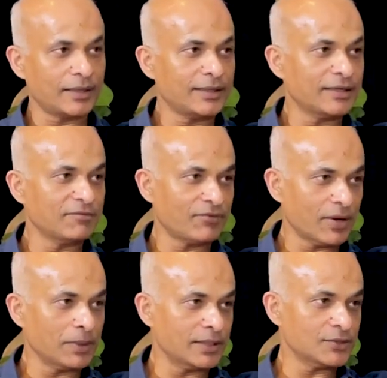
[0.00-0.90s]
Indian
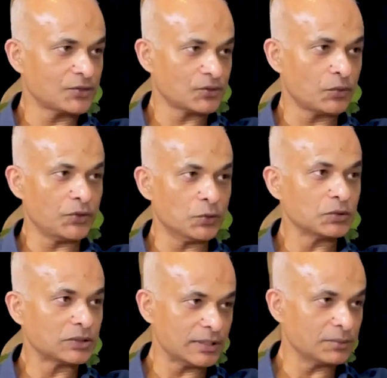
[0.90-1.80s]
feminists who
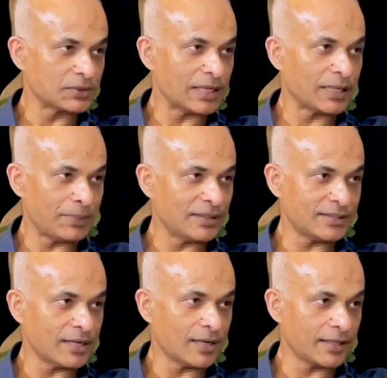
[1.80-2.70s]
use terms like
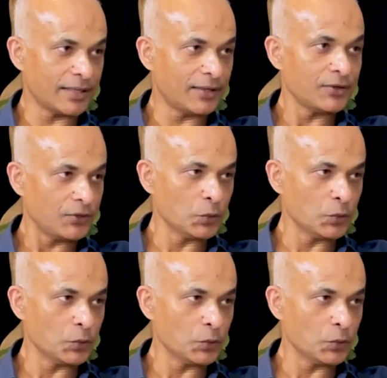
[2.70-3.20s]
patriarchy